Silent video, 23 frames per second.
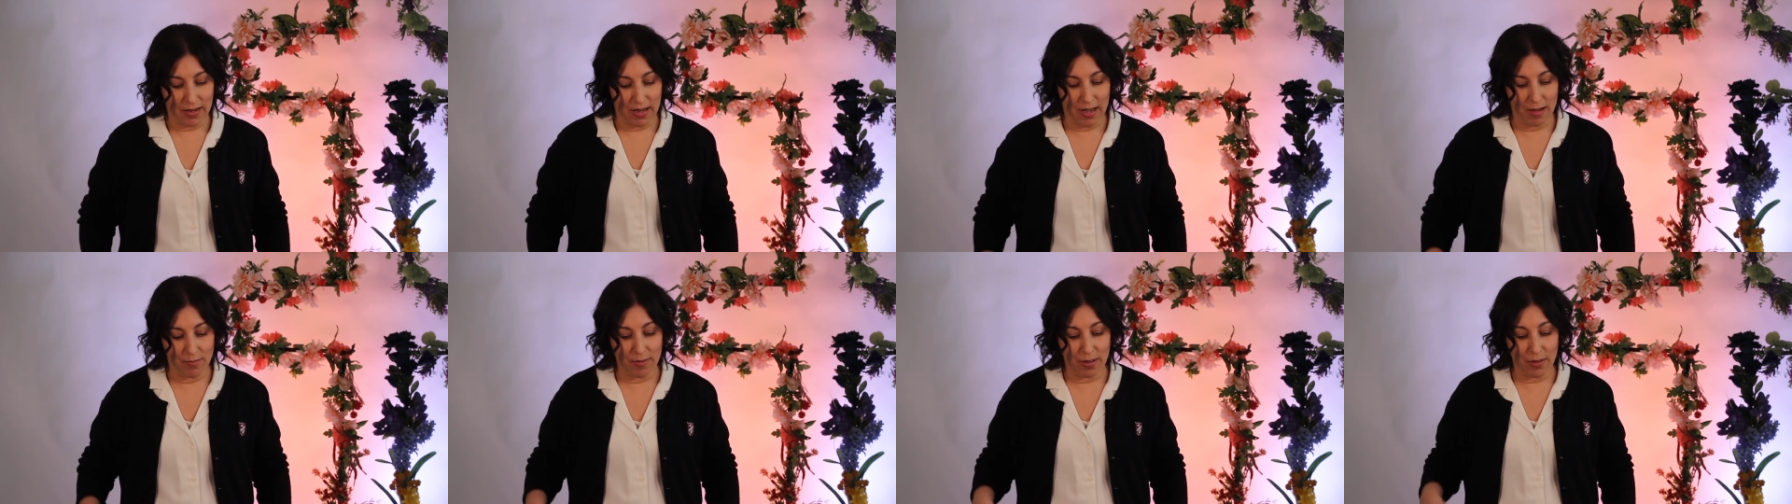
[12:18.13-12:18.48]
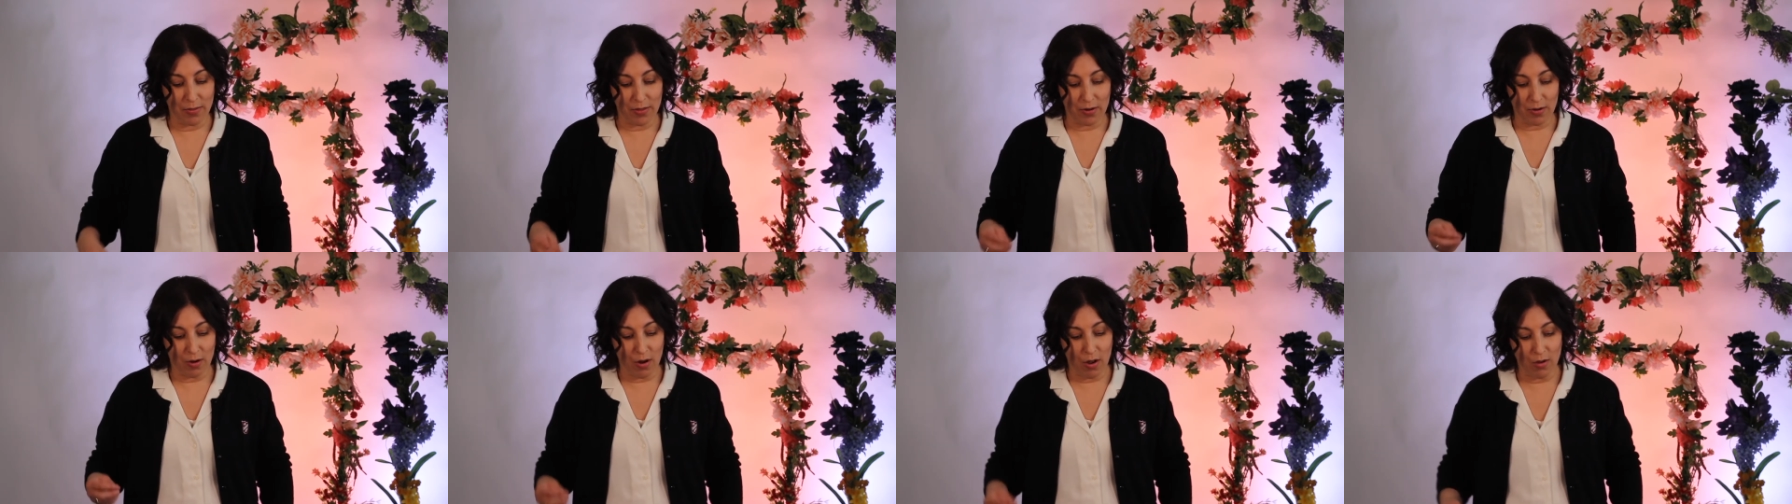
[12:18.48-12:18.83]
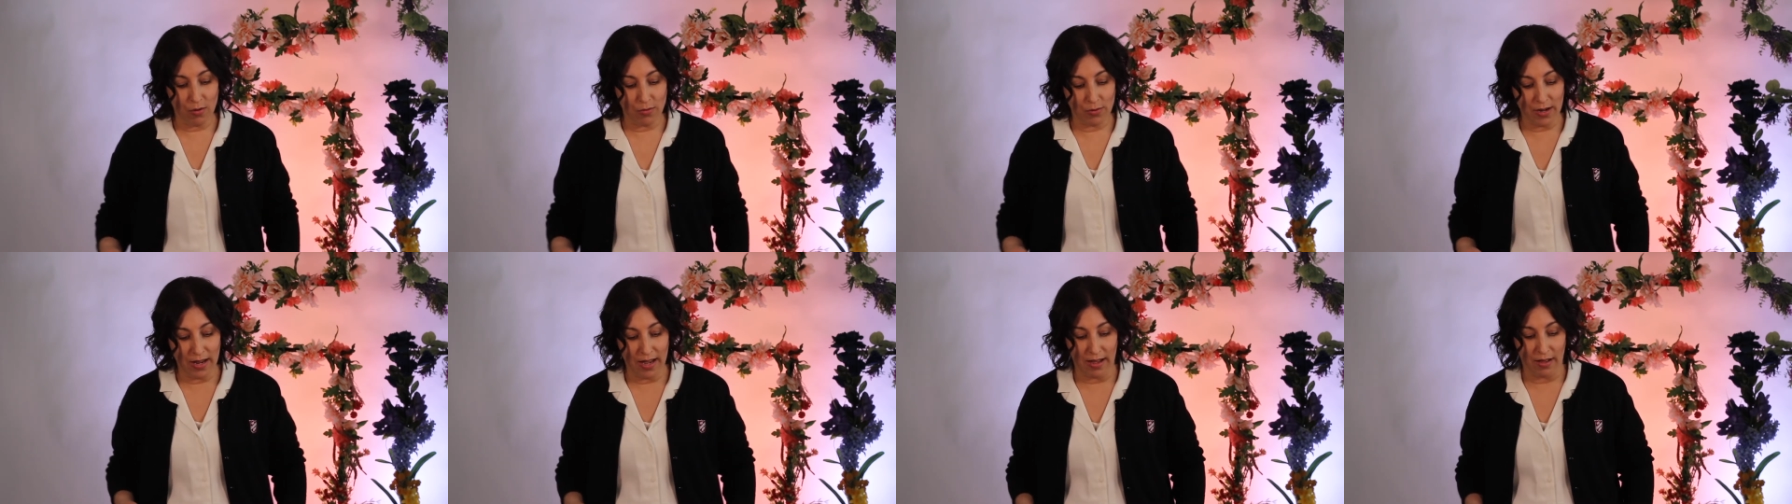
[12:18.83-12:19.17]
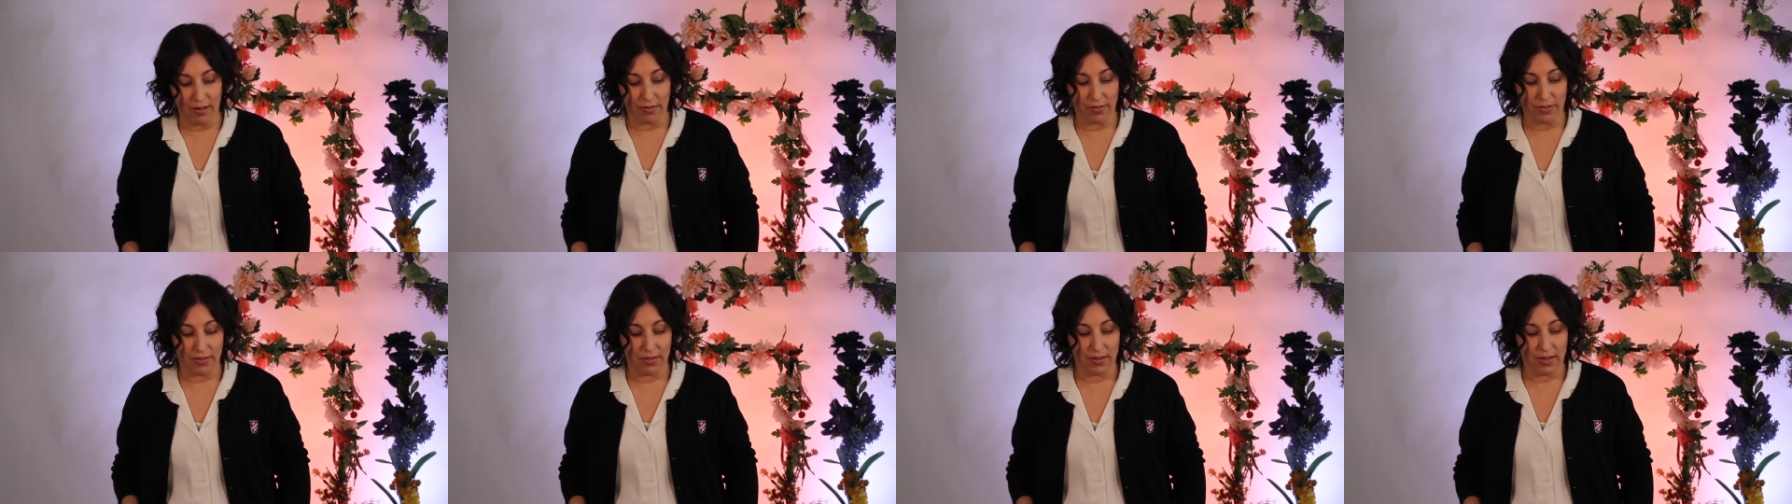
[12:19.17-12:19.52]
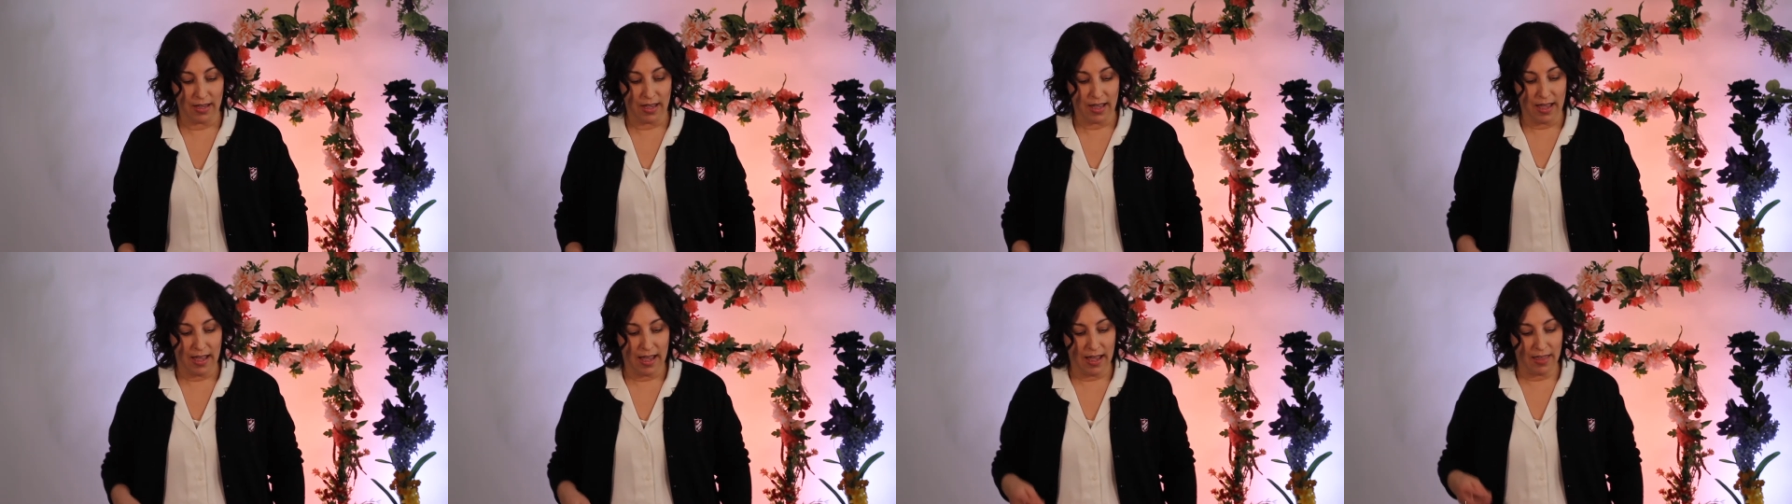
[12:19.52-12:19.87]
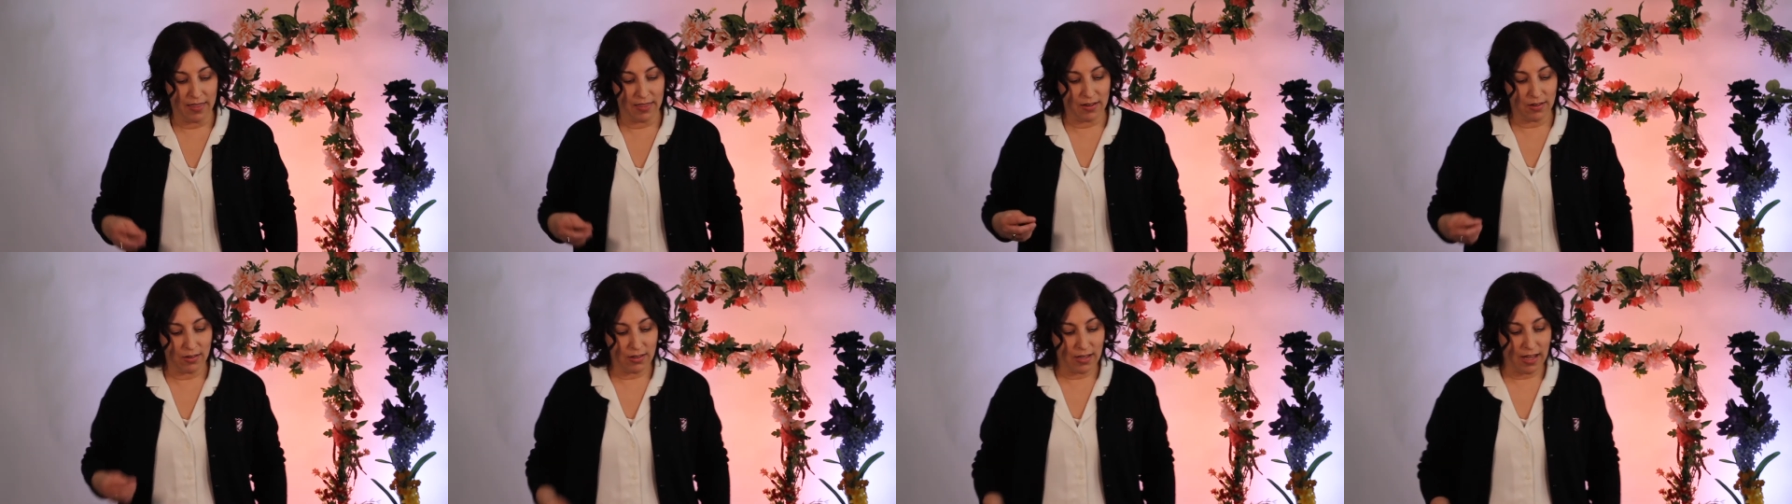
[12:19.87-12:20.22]
about their own health
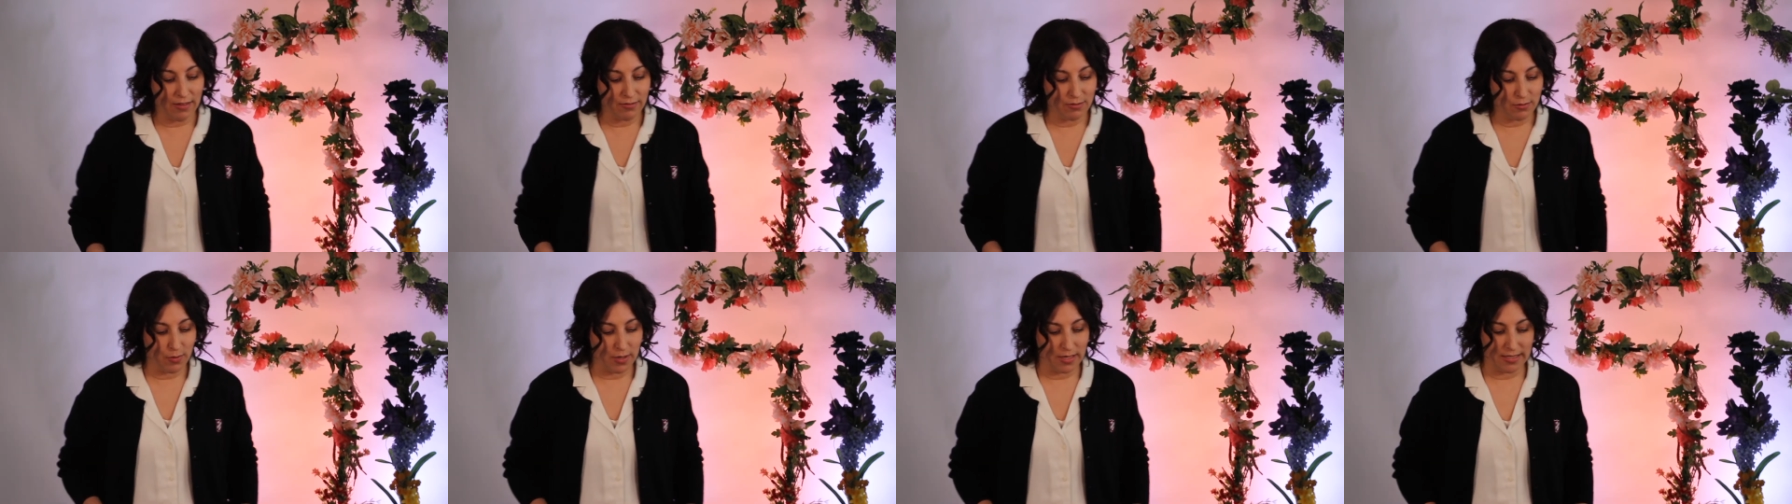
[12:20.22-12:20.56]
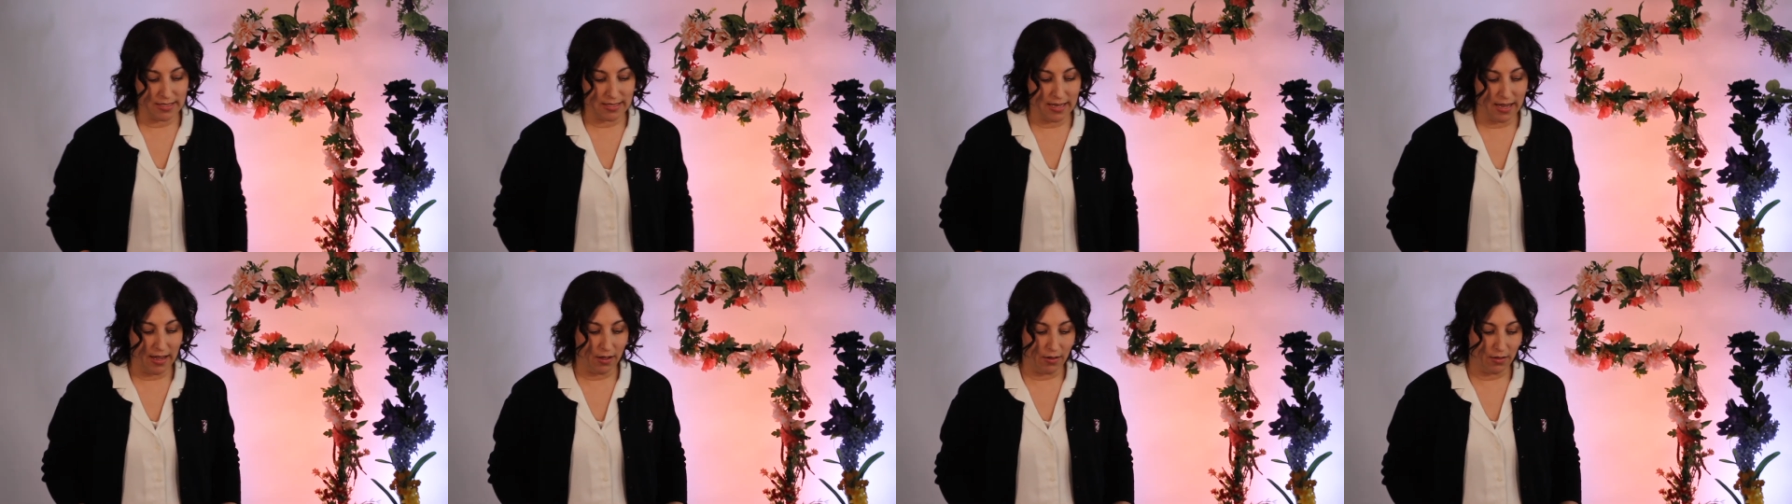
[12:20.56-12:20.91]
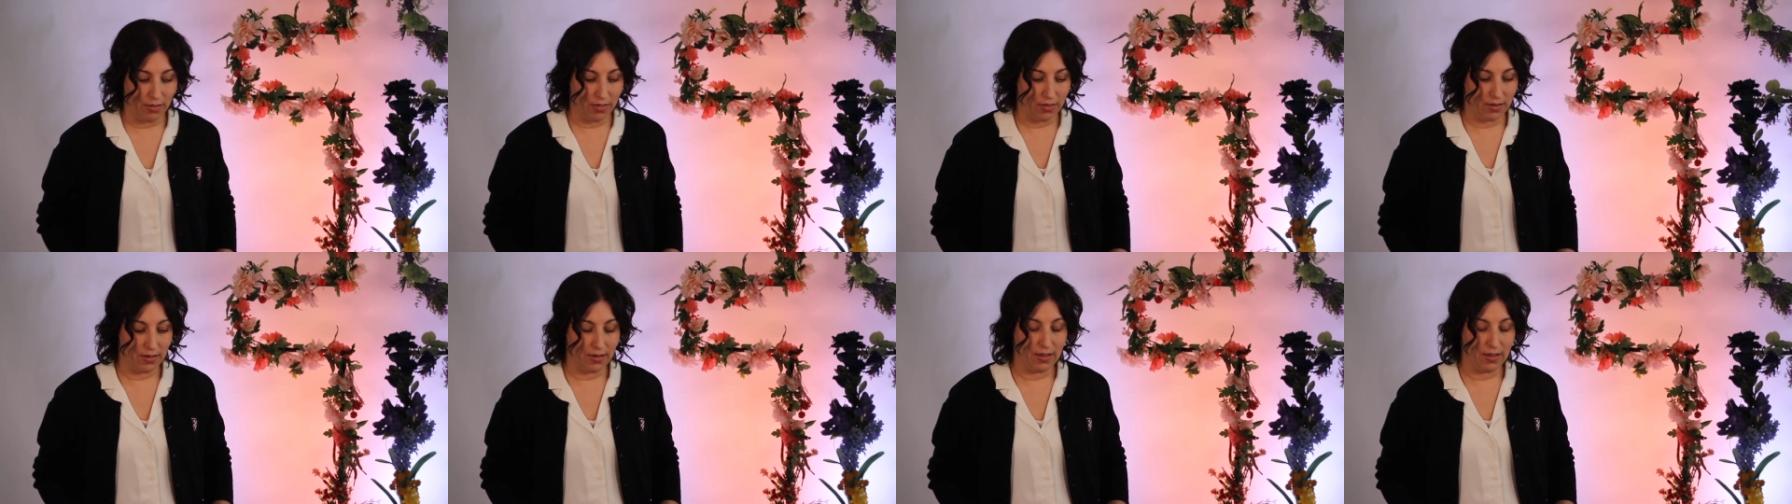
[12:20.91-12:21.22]
and their loved ones' health,